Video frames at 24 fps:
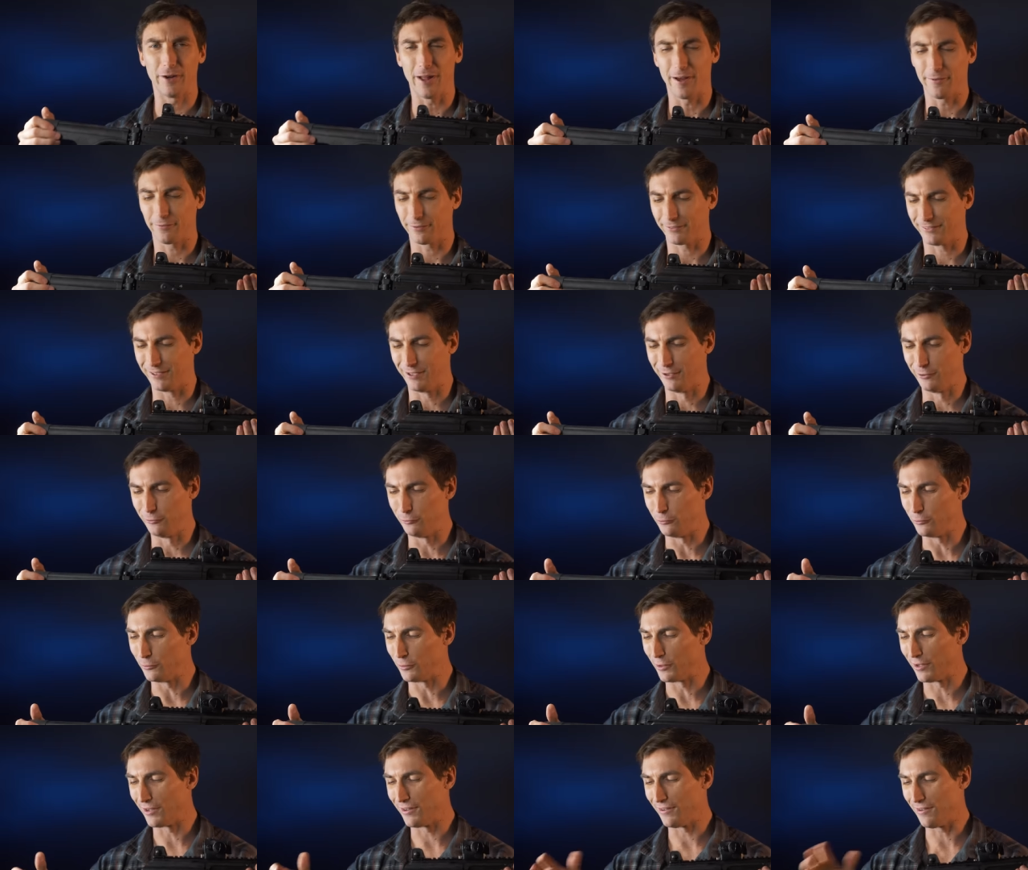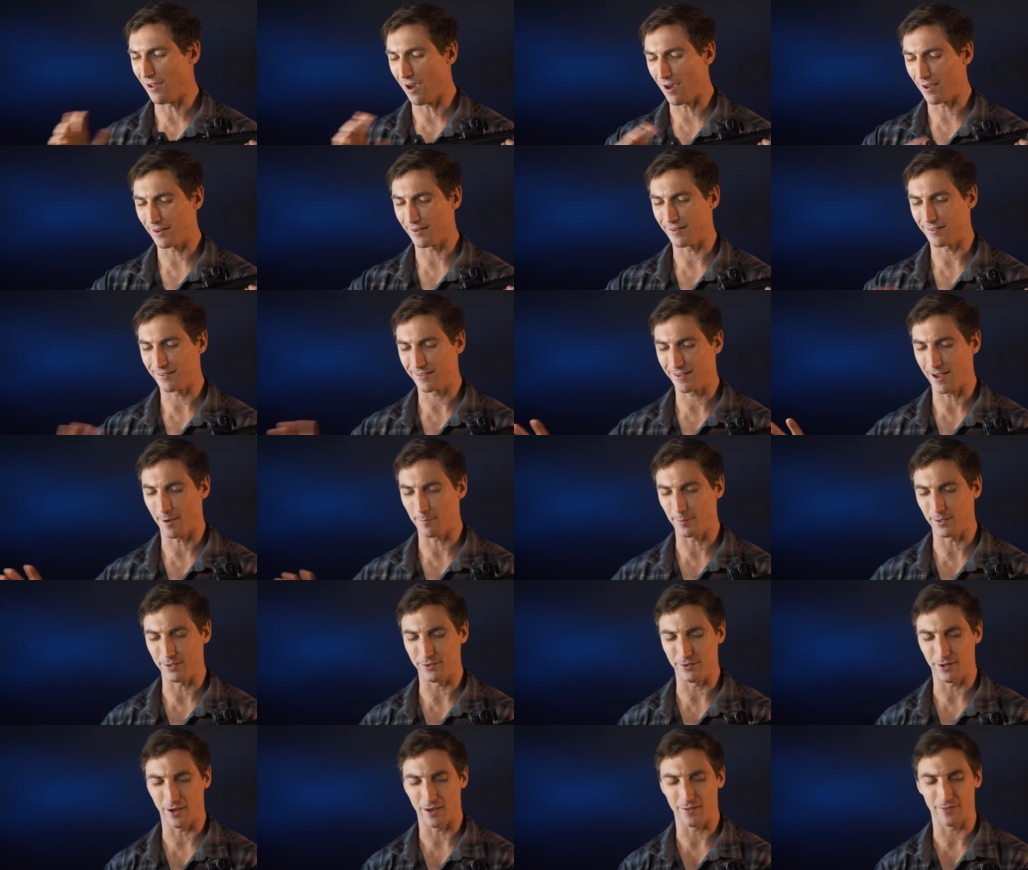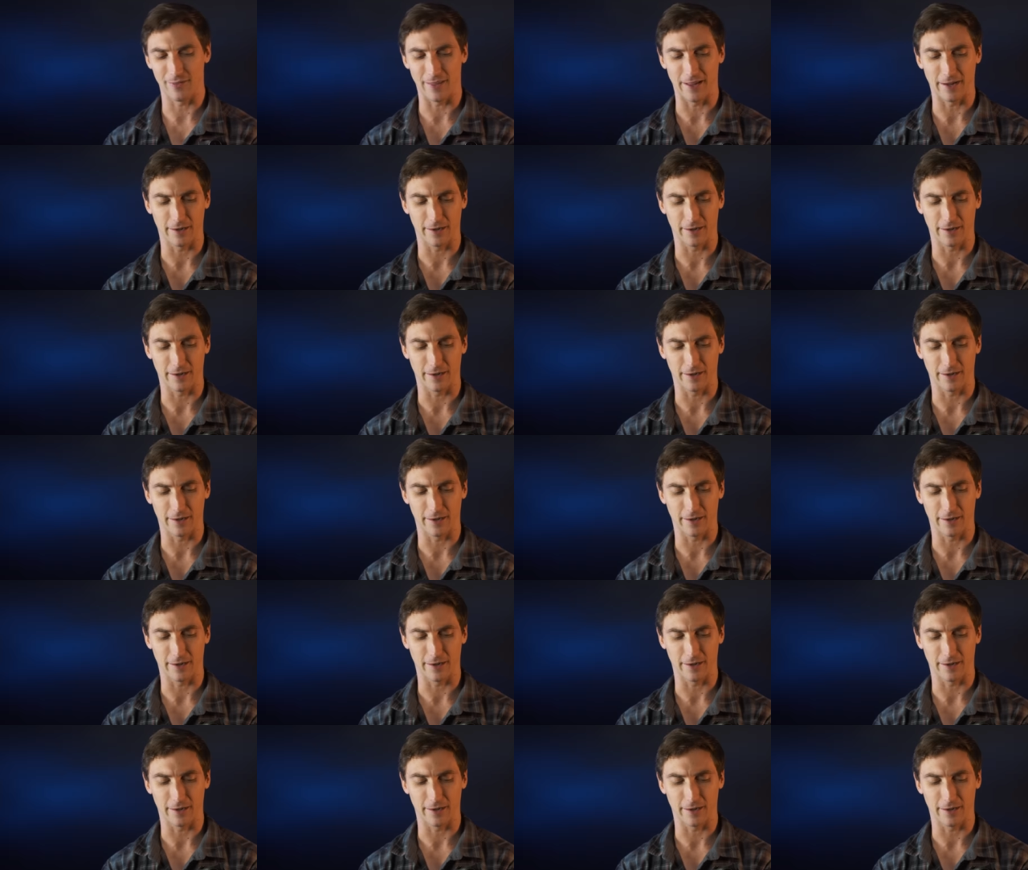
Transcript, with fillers: enough to not come undone,